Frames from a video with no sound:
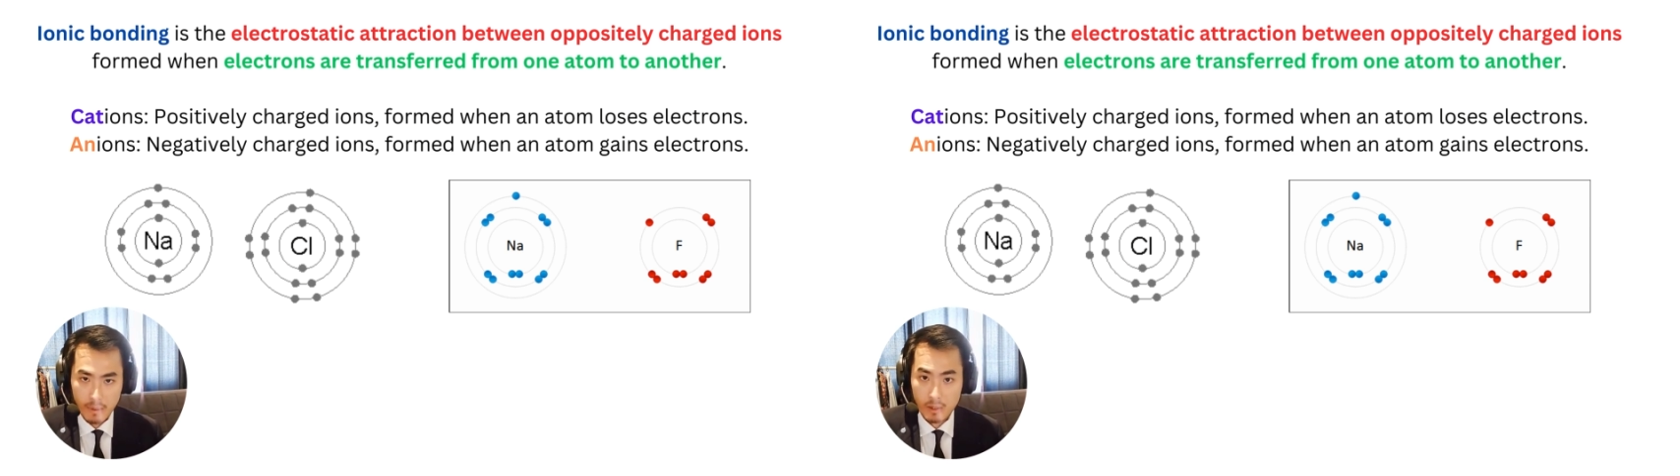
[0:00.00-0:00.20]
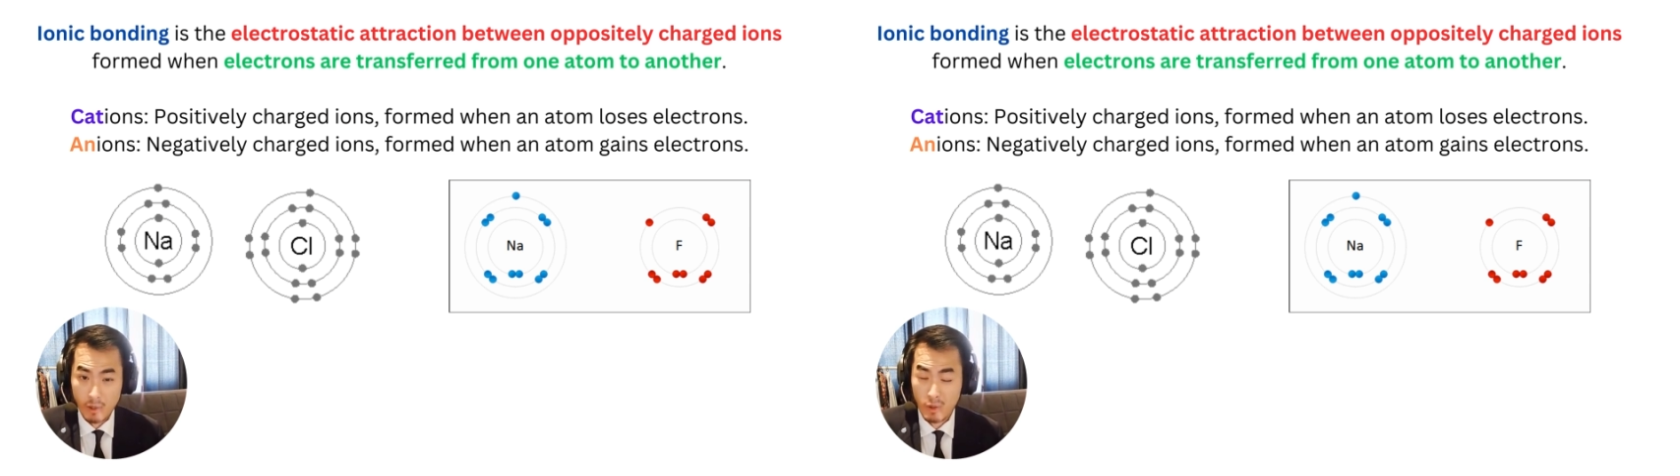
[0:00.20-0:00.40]

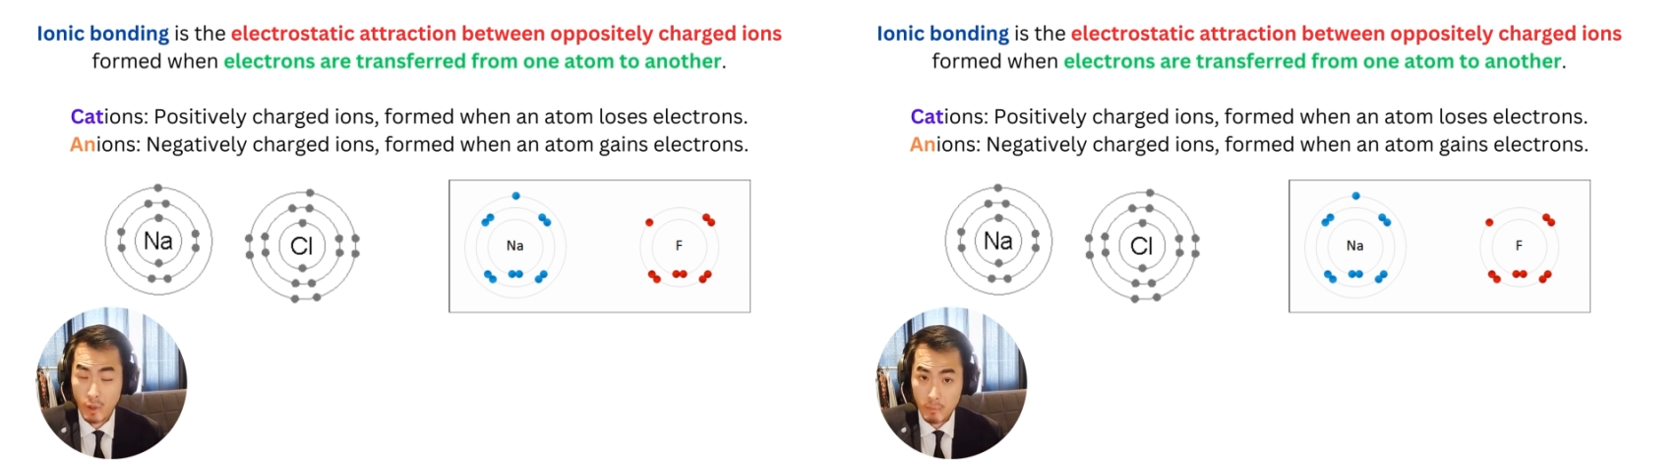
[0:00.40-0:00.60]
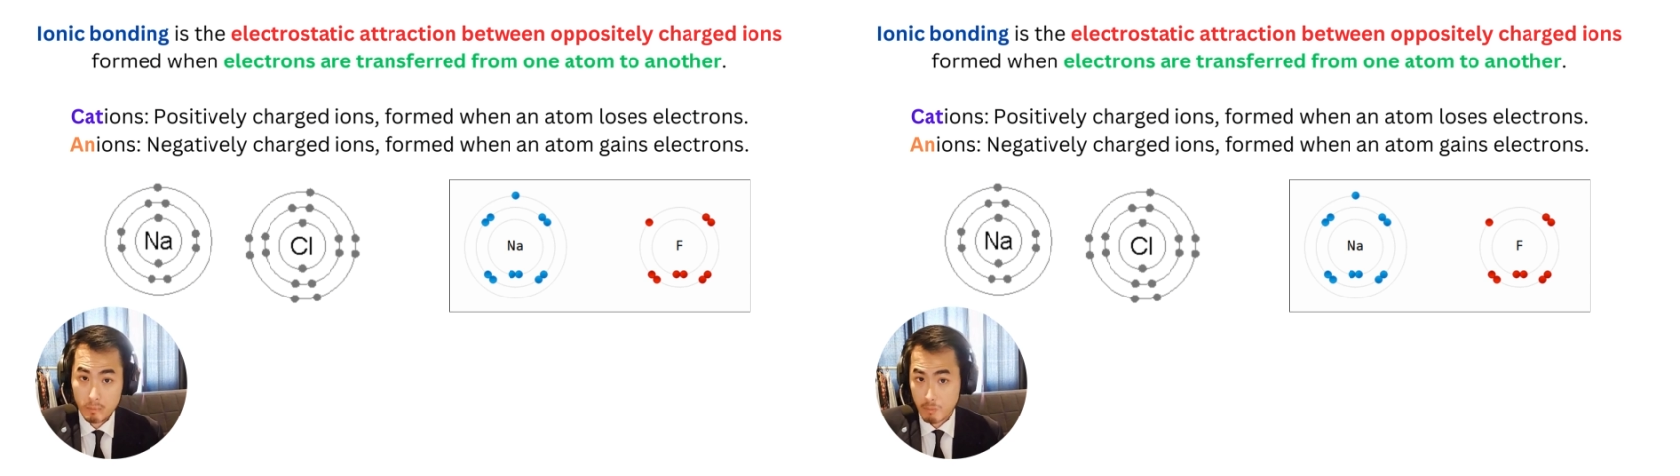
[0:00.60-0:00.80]
The
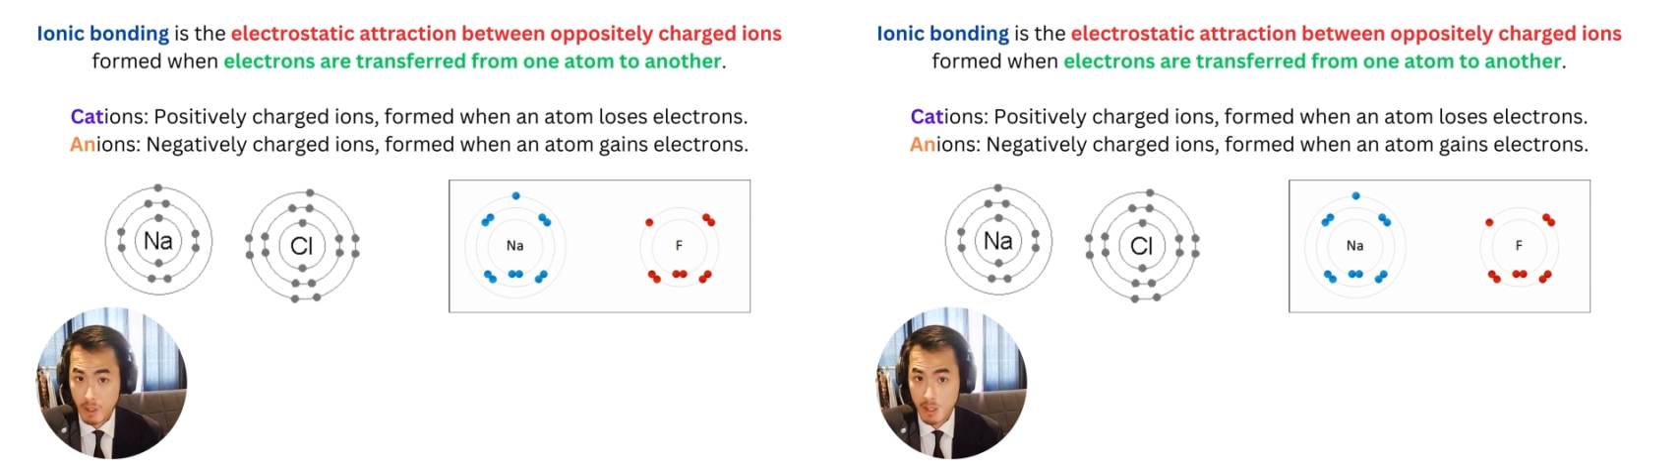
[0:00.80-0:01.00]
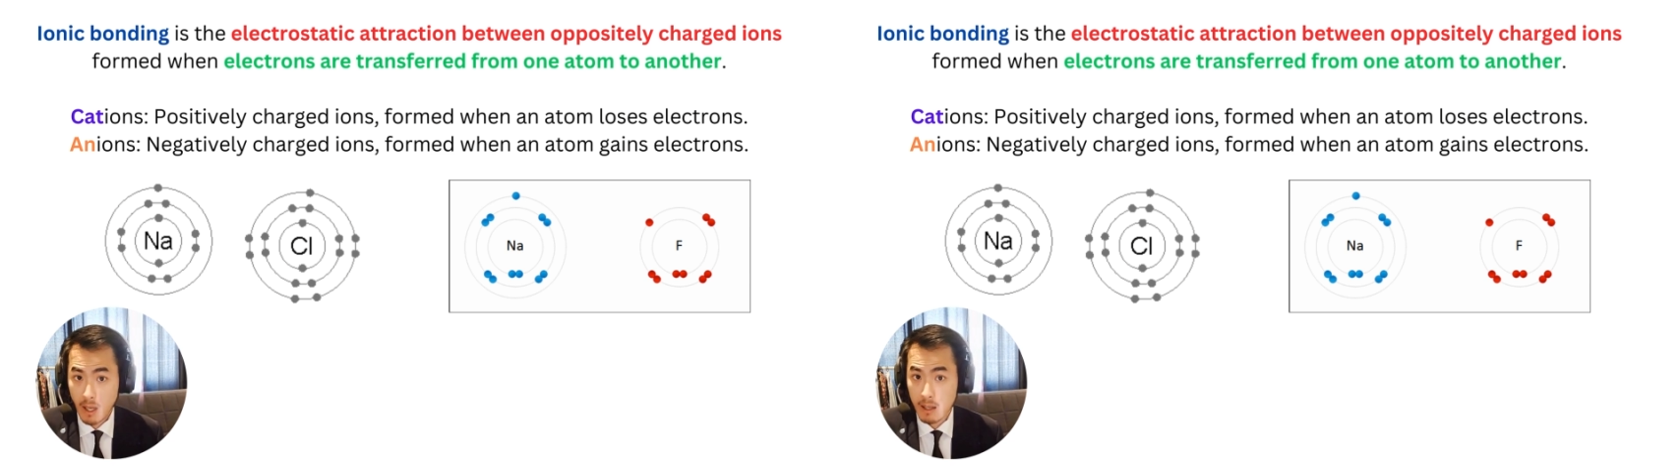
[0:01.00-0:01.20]

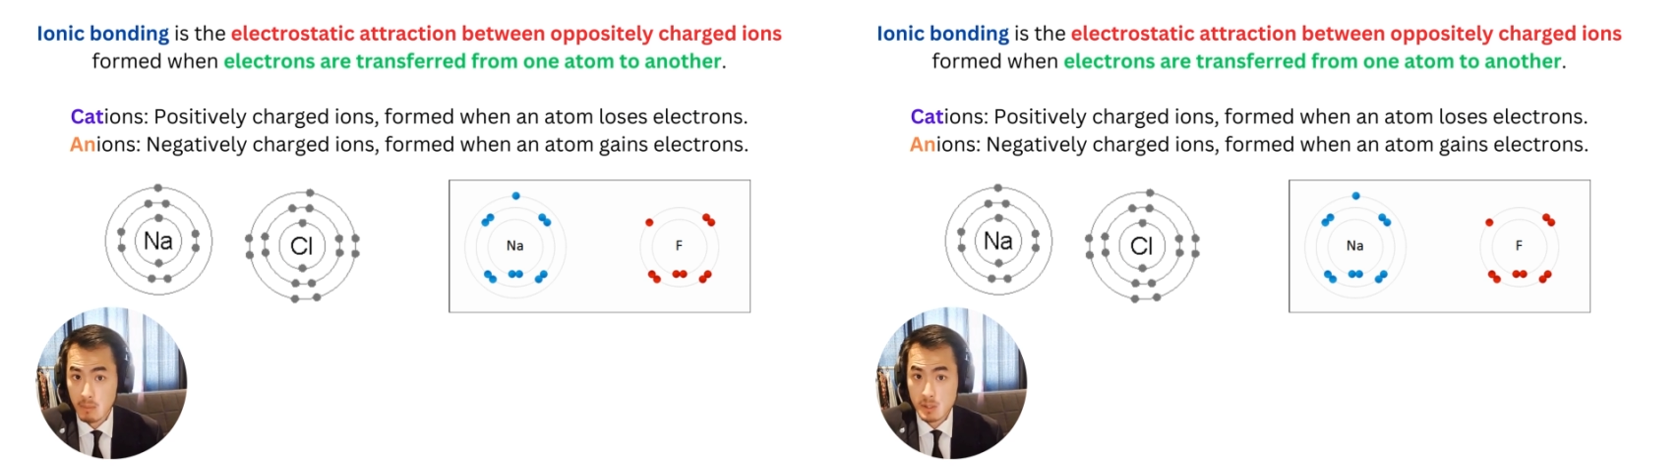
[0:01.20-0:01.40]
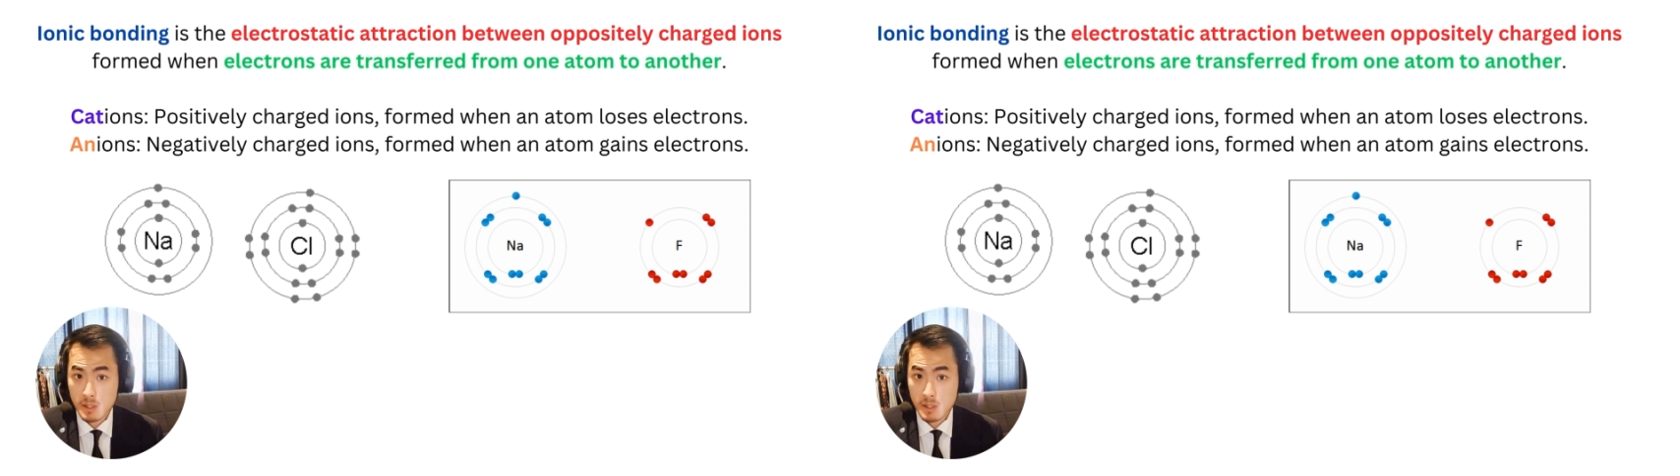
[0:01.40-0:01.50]
non-metal elements